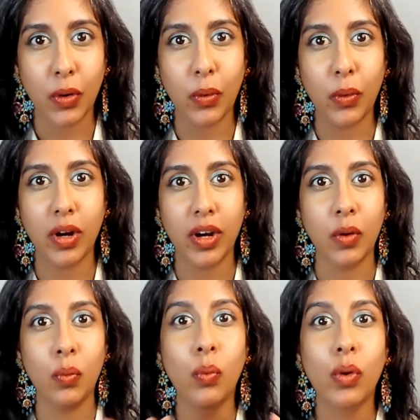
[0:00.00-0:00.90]

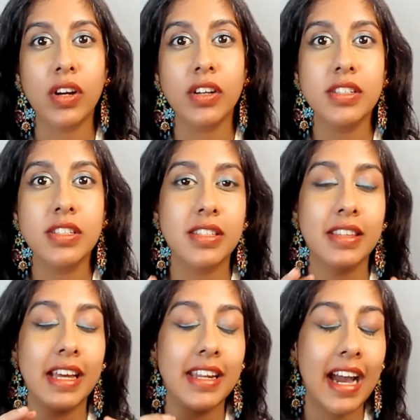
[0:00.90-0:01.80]
or words
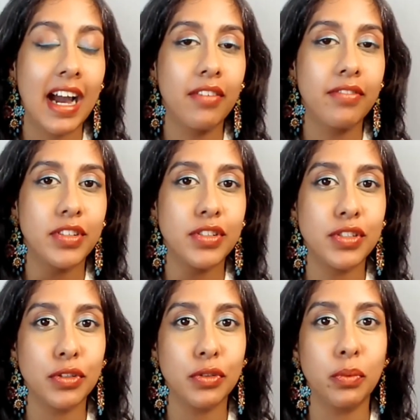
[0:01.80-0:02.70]
that have to
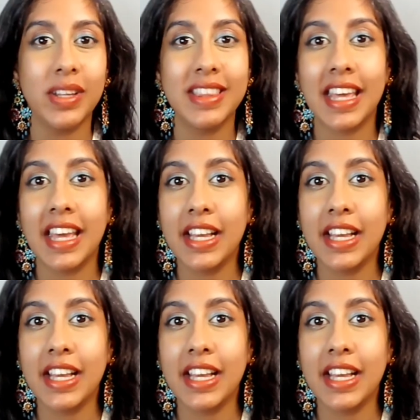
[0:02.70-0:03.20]
do with